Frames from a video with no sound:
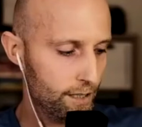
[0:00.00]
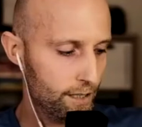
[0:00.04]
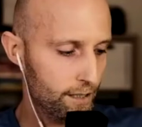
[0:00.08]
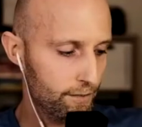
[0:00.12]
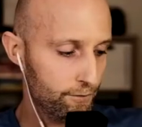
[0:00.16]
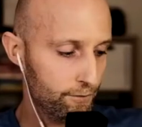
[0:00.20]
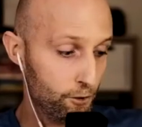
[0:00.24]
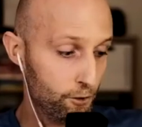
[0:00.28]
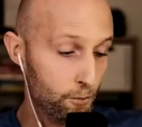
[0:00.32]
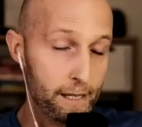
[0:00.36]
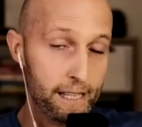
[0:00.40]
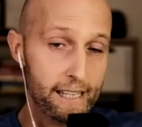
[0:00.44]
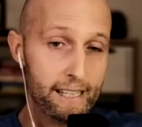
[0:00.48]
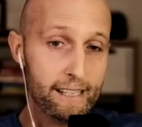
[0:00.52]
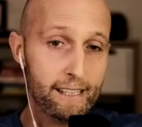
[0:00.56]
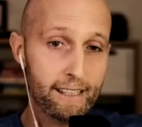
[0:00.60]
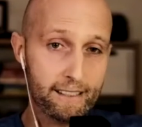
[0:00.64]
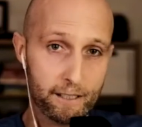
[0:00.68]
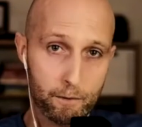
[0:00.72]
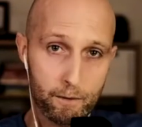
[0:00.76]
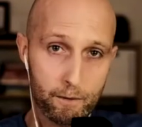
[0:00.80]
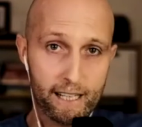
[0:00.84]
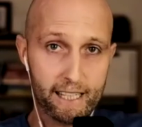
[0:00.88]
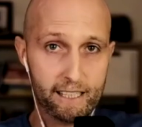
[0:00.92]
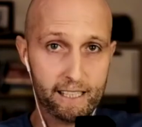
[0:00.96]
for me, at
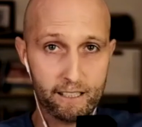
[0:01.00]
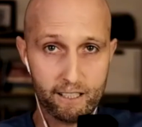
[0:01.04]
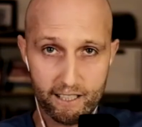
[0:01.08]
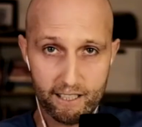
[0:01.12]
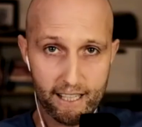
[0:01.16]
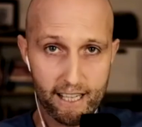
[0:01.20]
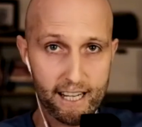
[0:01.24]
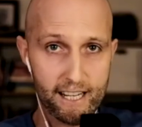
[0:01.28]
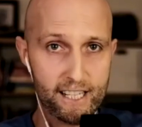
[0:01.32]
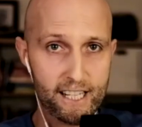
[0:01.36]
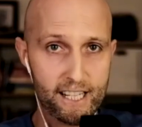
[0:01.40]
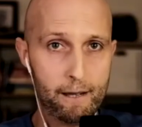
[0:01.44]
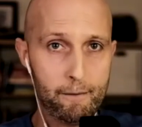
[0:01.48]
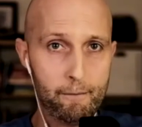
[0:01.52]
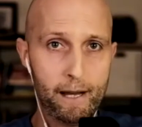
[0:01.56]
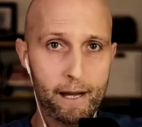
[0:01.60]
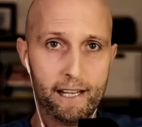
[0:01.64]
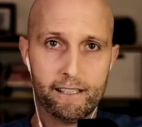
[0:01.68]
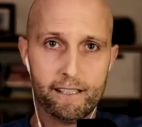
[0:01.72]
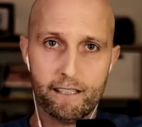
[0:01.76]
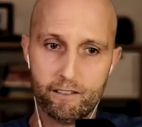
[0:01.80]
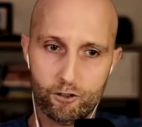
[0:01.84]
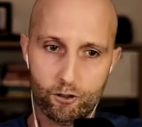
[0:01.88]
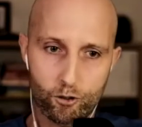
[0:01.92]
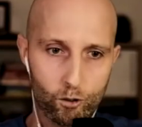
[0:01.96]
the, like at the stage I'm
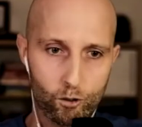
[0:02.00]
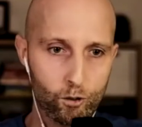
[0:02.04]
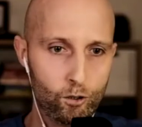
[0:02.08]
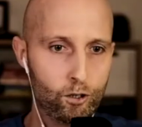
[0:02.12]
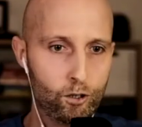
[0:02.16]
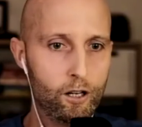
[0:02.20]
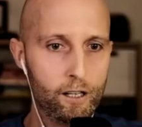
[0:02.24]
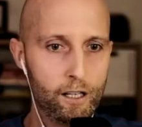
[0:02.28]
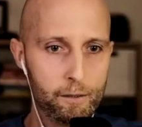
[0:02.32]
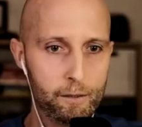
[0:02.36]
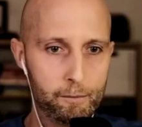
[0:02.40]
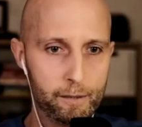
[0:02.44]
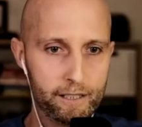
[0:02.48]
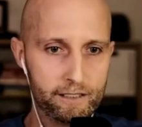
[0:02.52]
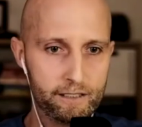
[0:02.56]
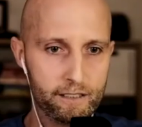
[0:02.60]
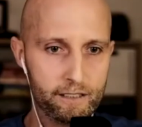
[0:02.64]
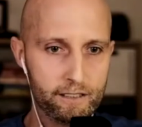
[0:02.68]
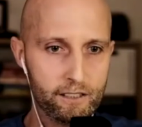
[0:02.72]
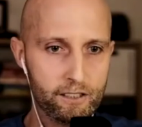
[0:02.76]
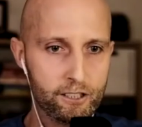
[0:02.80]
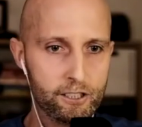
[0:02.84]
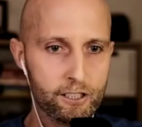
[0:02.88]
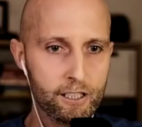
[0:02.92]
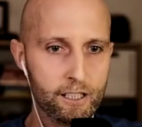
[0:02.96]
at, it's cold calling
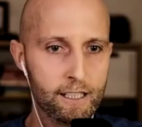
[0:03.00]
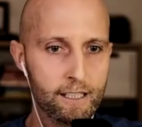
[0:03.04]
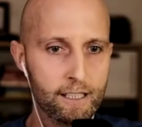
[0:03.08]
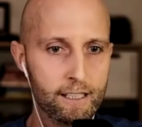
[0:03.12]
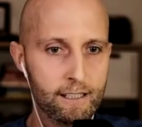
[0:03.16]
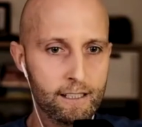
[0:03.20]
businesses.